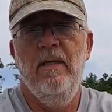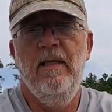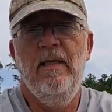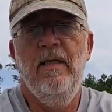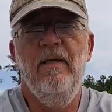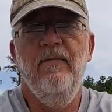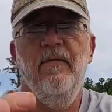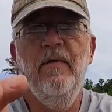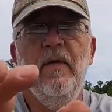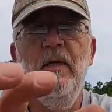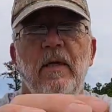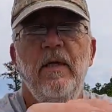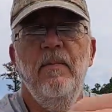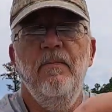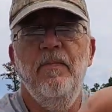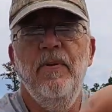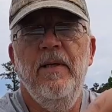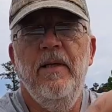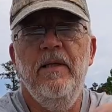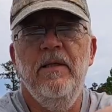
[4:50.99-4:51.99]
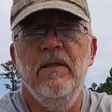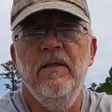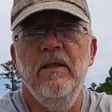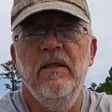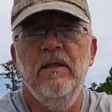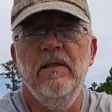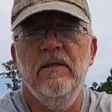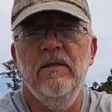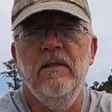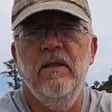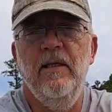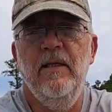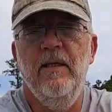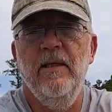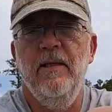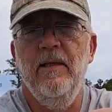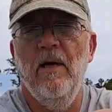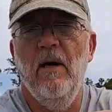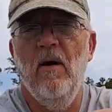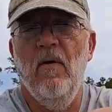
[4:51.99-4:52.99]
evenly pinch this
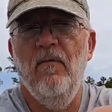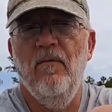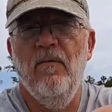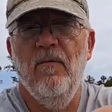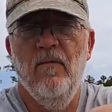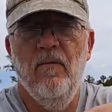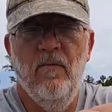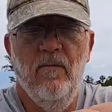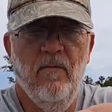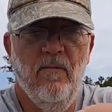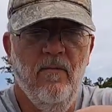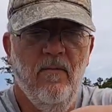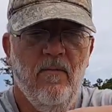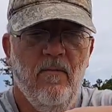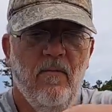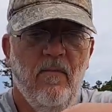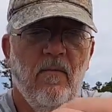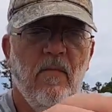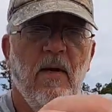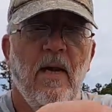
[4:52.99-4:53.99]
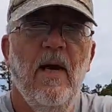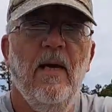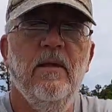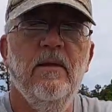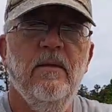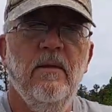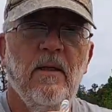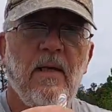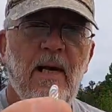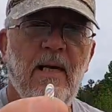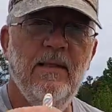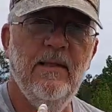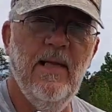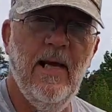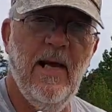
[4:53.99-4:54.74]
end off, like